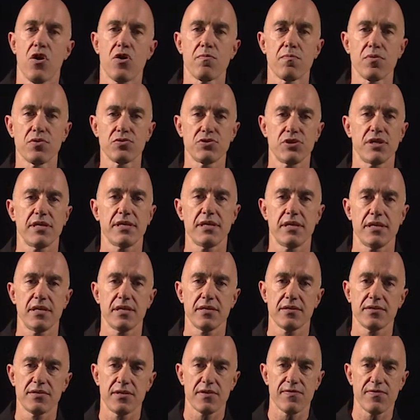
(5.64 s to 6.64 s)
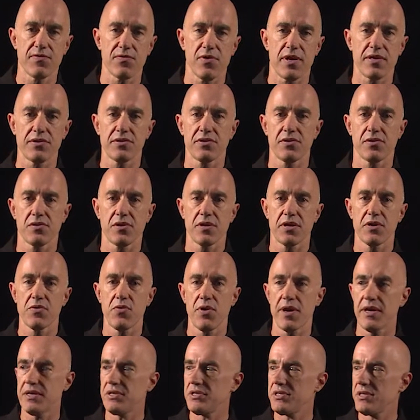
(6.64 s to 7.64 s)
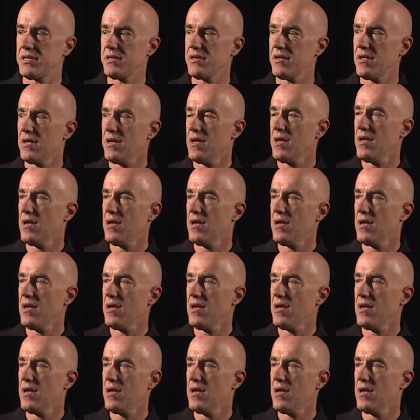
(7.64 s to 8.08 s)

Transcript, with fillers: homogeneous differential equation.